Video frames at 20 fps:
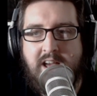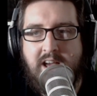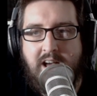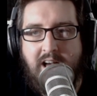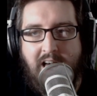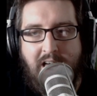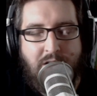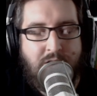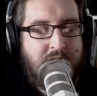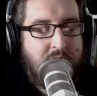
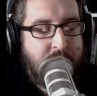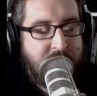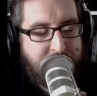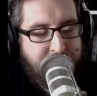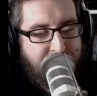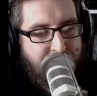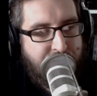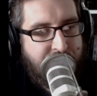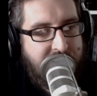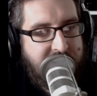I'll go with
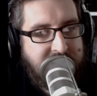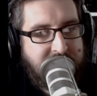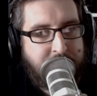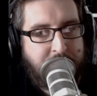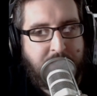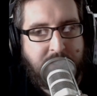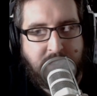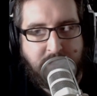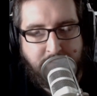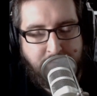my friends
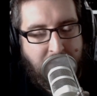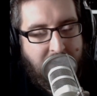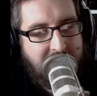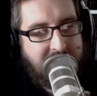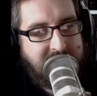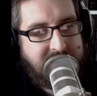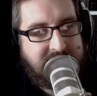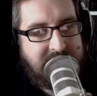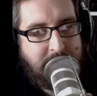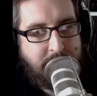because
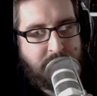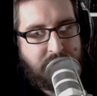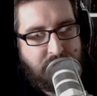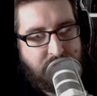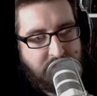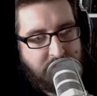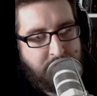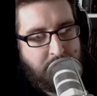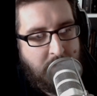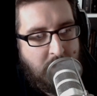Balin seems to
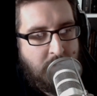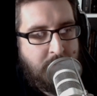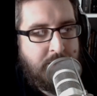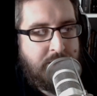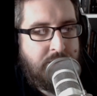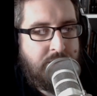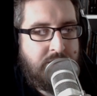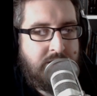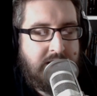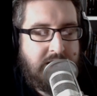trust
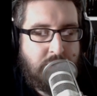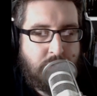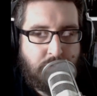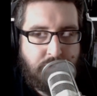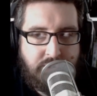Bilbo in order